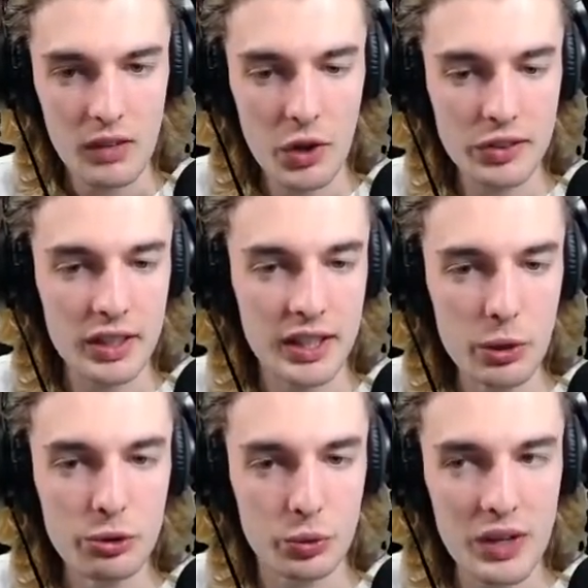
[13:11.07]
There's a
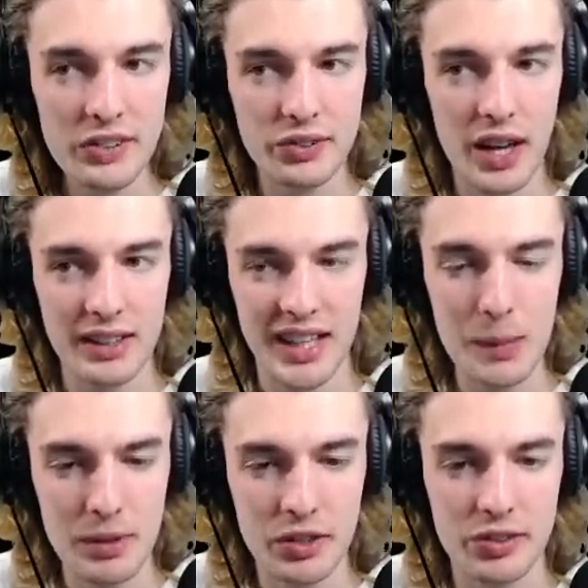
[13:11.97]
huge risk at
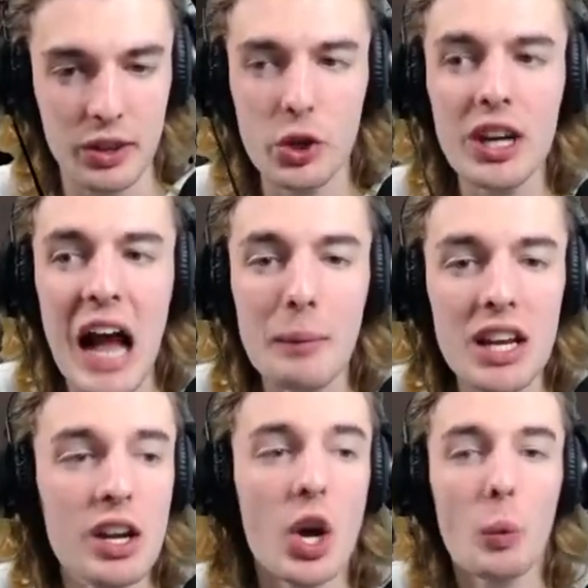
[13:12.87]
keeping your... Like, look at how many...